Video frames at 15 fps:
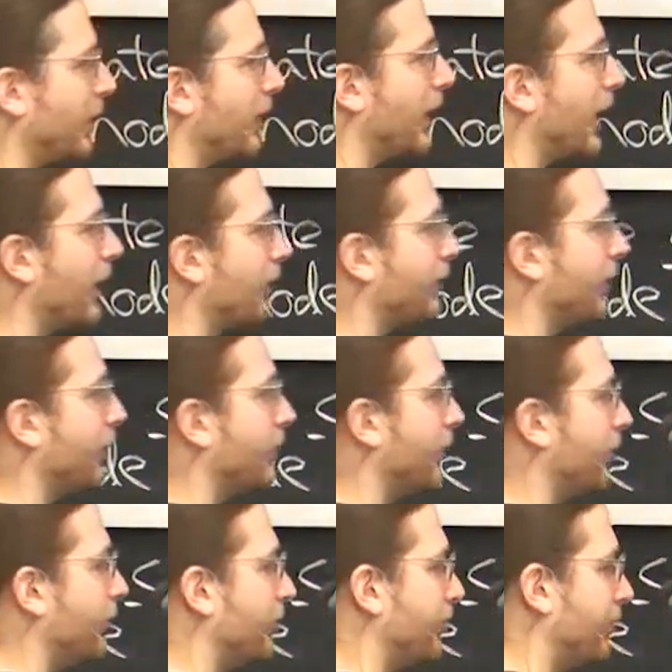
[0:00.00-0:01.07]
alive
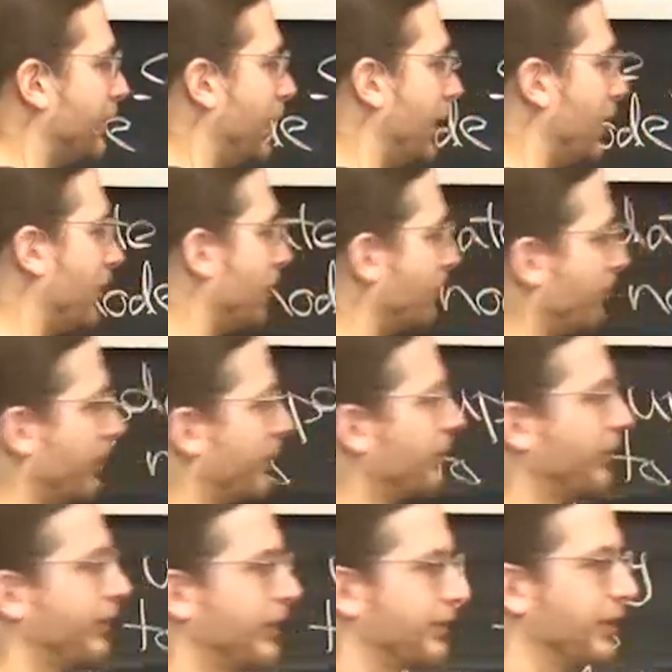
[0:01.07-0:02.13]
nodes, now
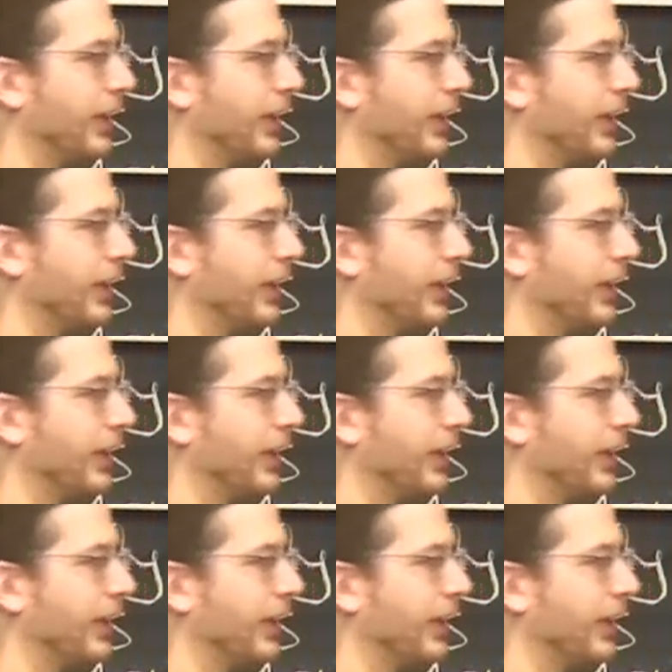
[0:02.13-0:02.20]
everything's